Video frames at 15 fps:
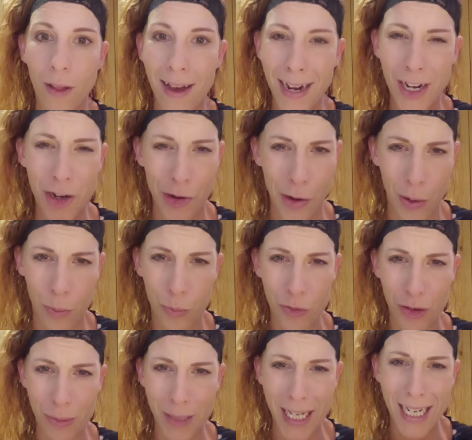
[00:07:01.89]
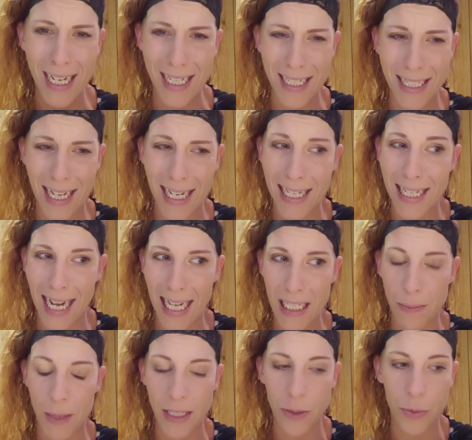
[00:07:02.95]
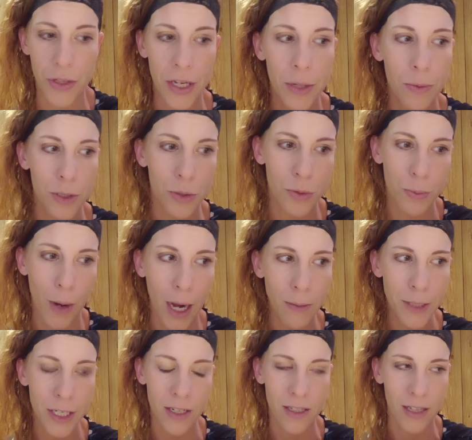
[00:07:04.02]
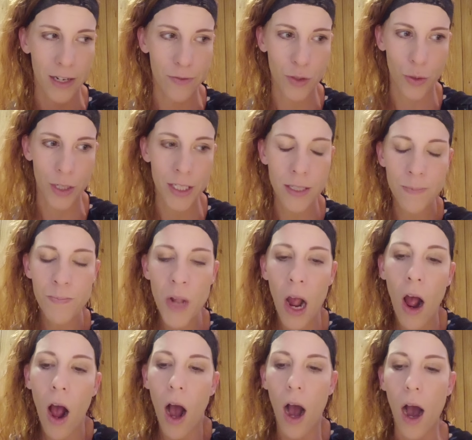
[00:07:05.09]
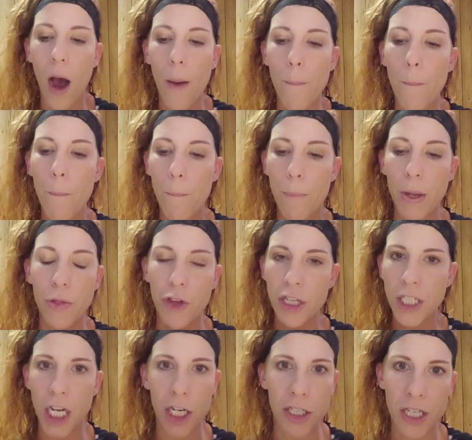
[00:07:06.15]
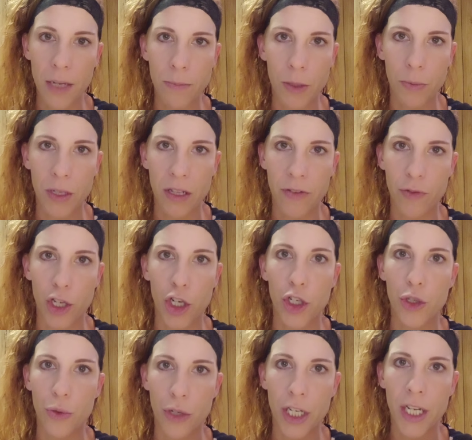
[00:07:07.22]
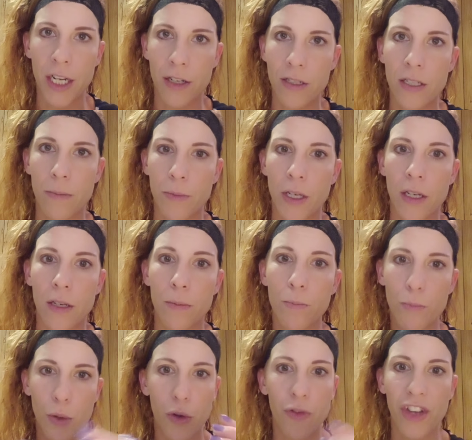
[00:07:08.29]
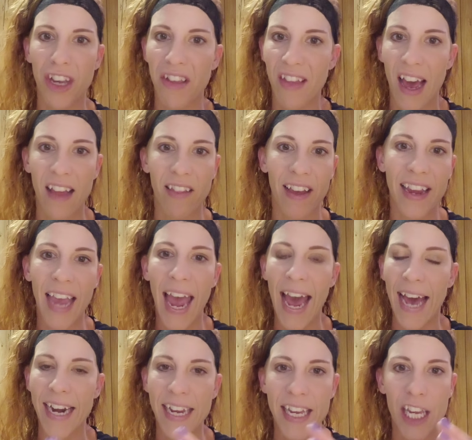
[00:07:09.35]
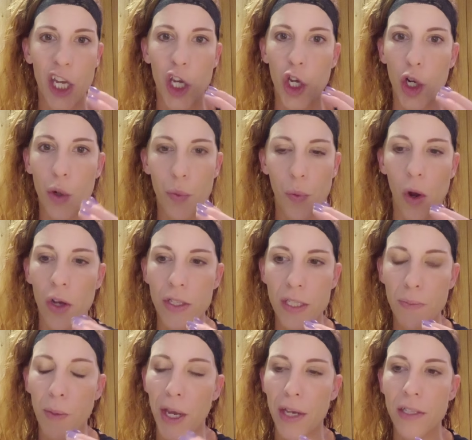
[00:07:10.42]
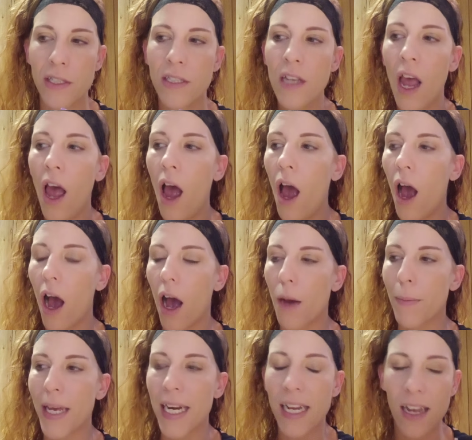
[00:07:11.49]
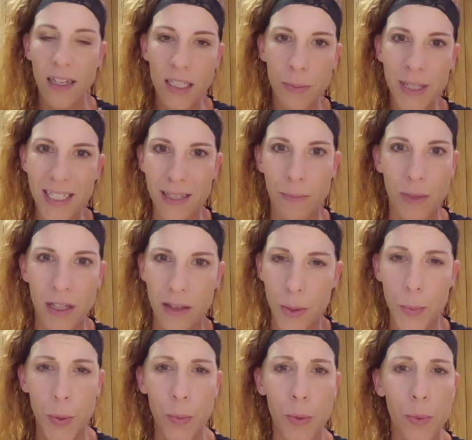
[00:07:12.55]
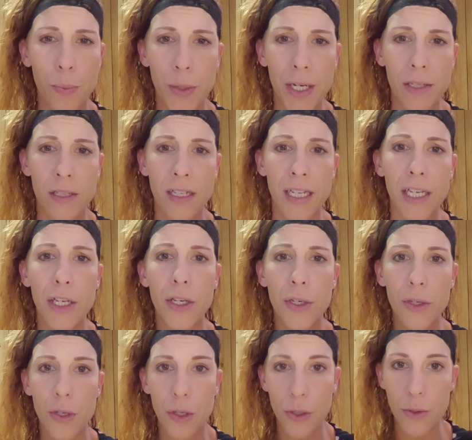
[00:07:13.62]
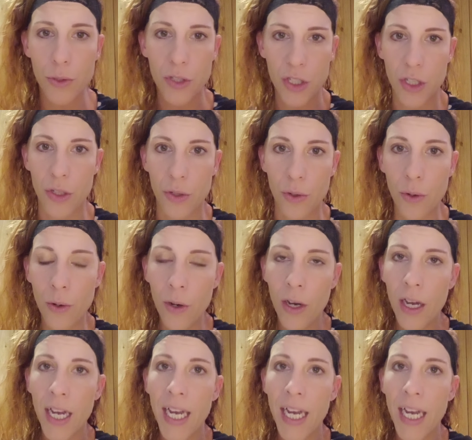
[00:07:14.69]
lot of nope for me, and I decided not to mess with it, which was probably a good life choice. But the entire time that we lived there, you could hear something moving in that like attic-y crawl space. And it got to be something that we were weirdly used to